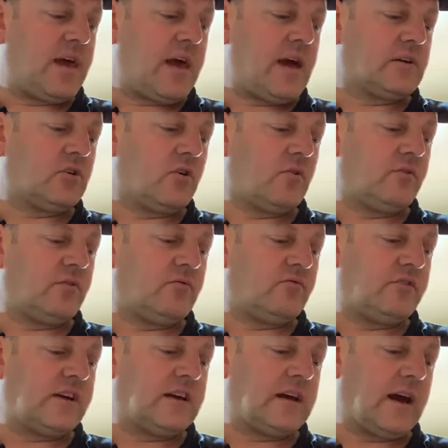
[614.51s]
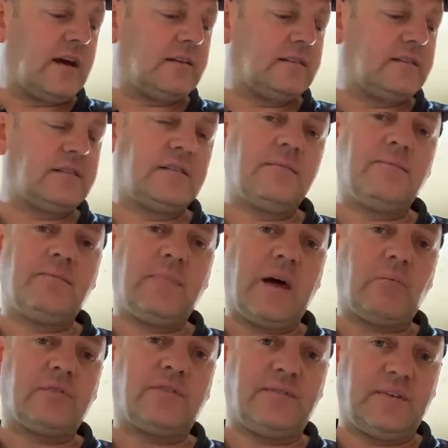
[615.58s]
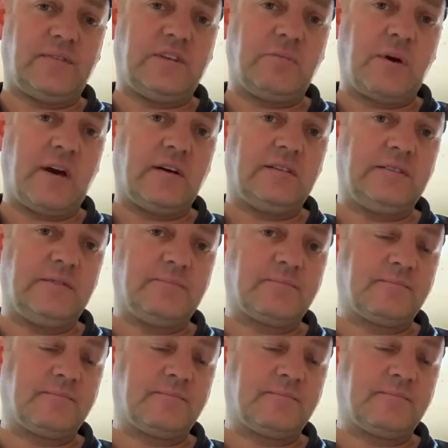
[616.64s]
aircon regas, that was £50.